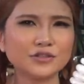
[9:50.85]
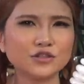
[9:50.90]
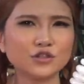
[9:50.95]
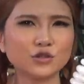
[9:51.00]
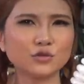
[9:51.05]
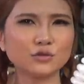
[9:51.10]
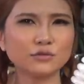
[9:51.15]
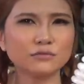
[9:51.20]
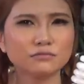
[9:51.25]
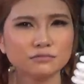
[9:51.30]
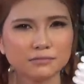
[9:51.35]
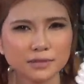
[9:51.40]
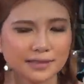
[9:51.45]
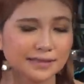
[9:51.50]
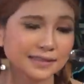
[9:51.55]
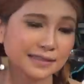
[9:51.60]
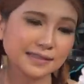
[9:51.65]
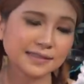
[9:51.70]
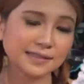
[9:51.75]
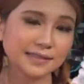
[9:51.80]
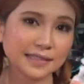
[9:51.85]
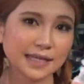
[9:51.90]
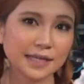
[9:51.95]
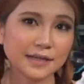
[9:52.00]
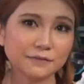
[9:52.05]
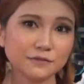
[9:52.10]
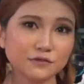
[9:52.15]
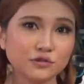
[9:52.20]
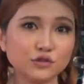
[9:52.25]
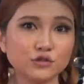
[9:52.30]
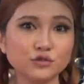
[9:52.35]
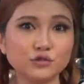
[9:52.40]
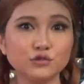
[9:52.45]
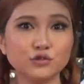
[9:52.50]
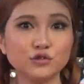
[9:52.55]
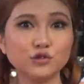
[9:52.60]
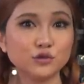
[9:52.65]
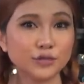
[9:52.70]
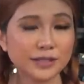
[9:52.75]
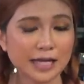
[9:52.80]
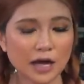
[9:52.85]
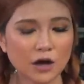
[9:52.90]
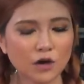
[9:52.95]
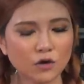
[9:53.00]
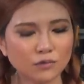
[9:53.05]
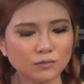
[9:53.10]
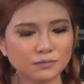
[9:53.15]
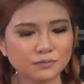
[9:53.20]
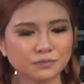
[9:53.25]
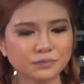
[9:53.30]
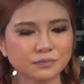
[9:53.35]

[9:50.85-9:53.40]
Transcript: so this is safe to use at home.